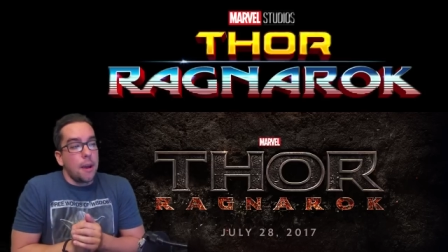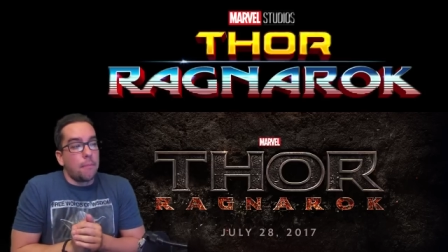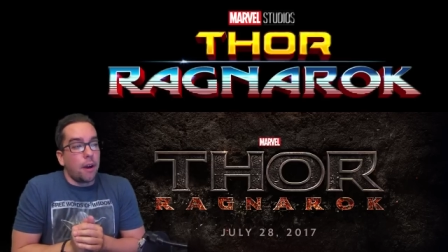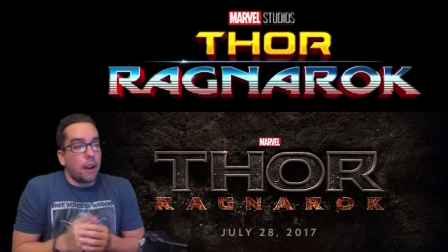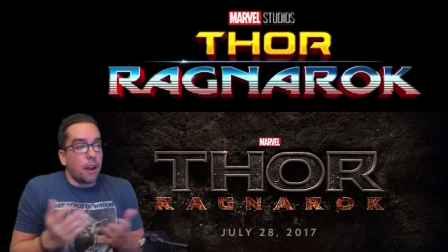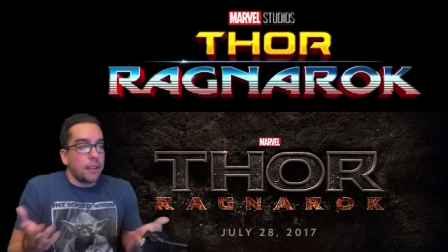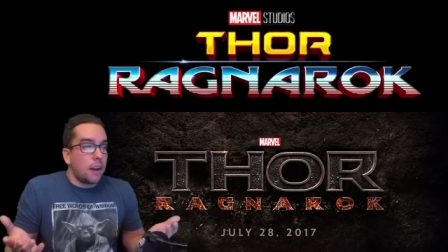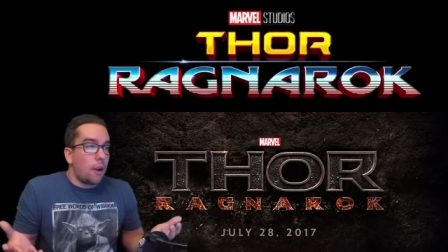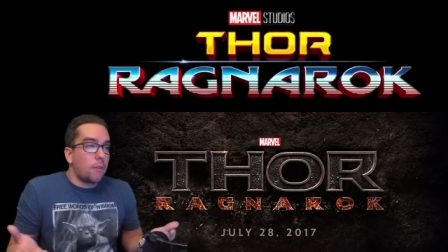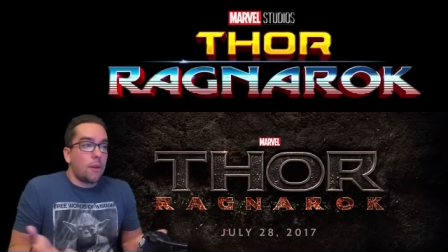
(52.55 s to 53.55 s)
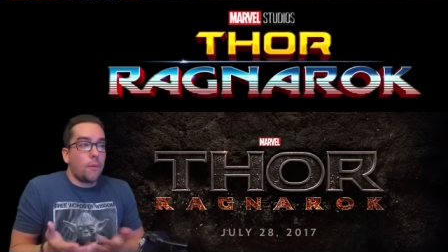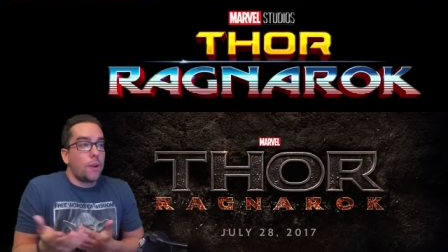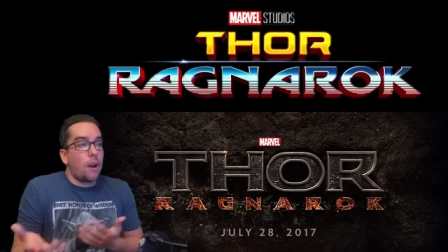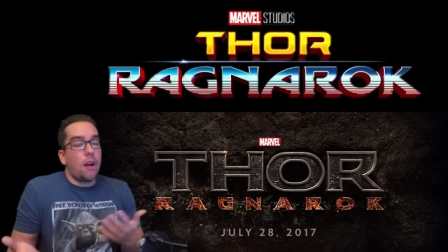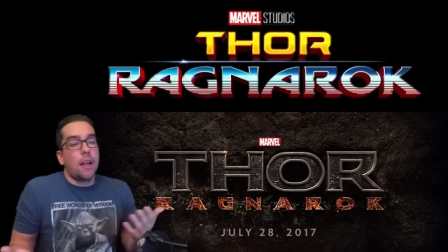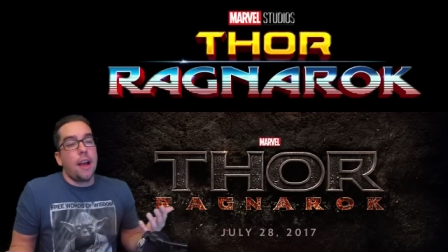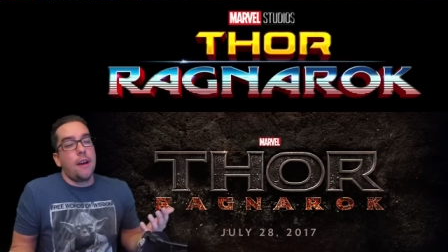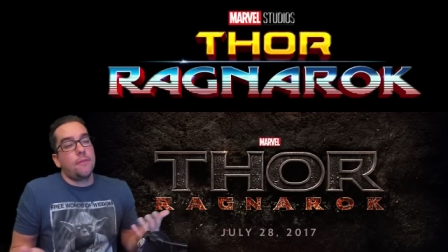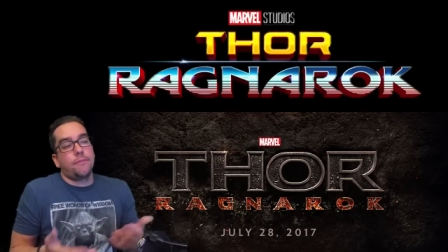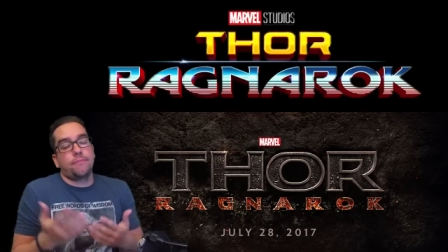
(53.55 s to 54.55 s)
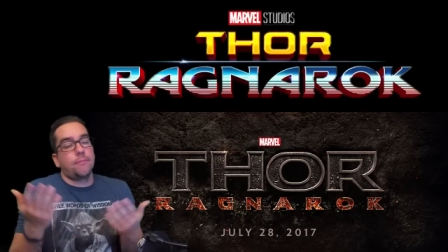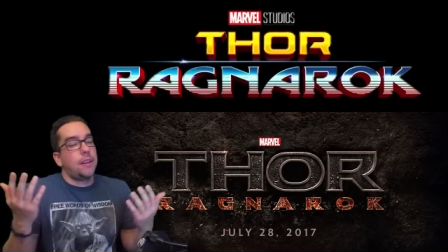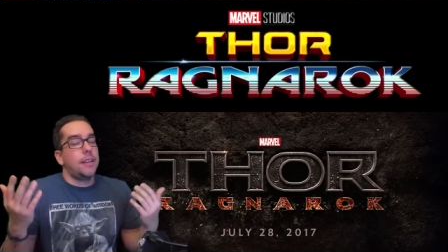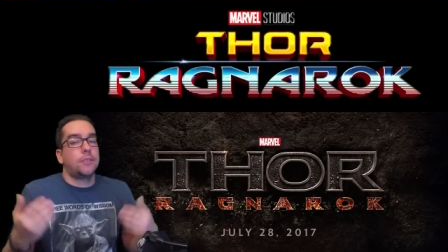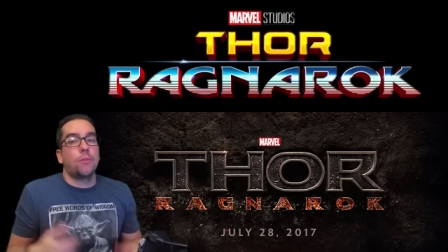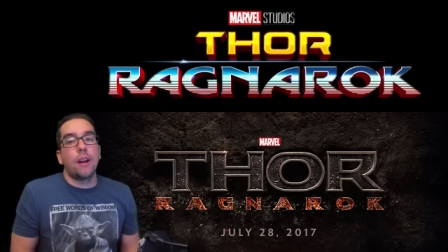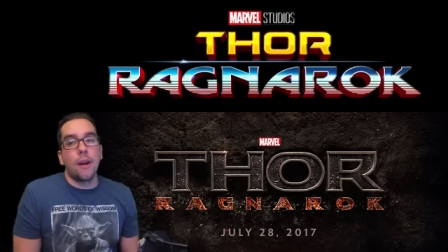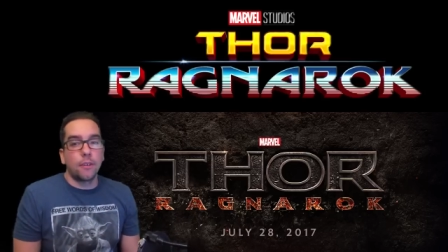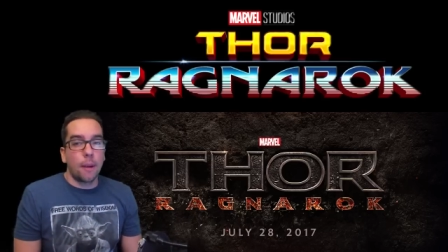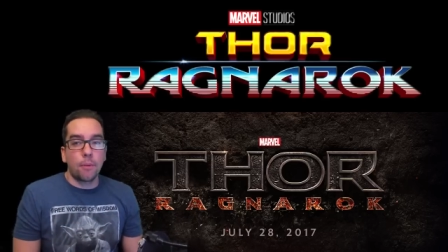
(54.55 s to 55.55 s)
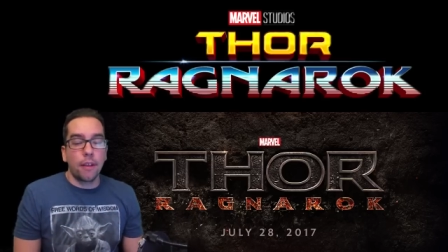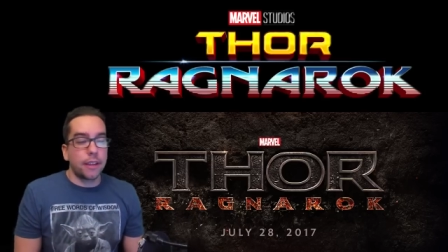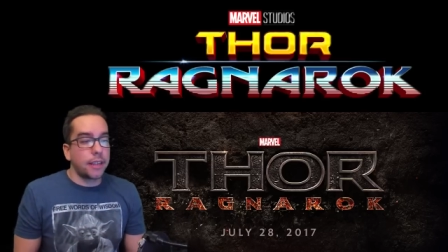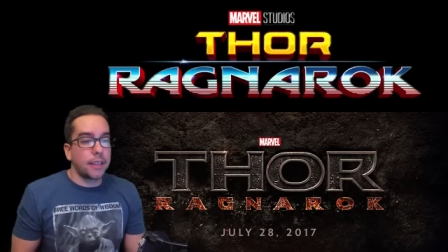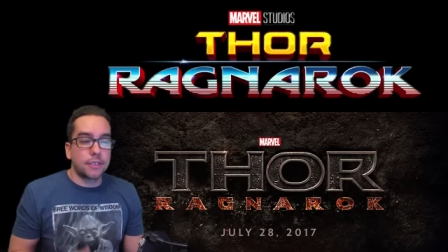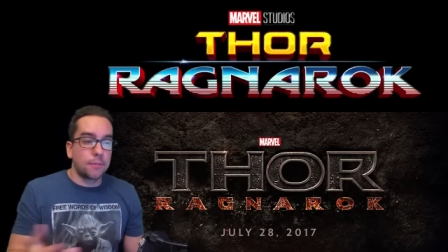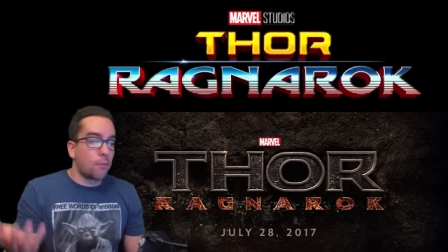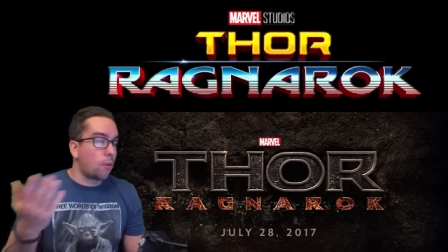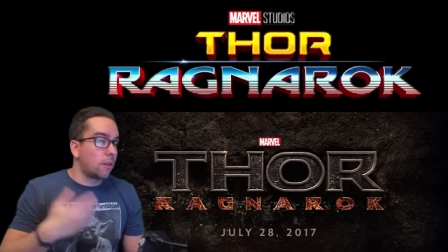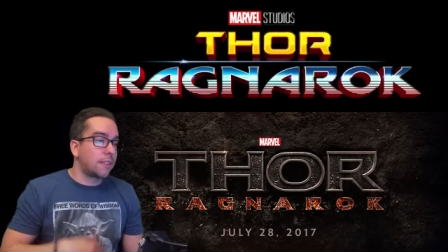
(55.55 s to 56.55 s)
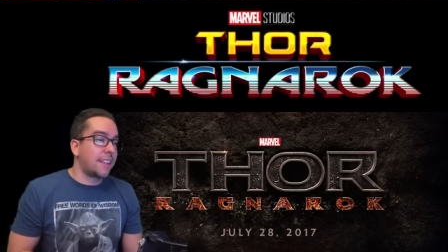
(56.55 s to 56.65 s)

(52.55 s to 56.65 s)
But uh, you know, we all have it's whatever. I'm probably gonna get some more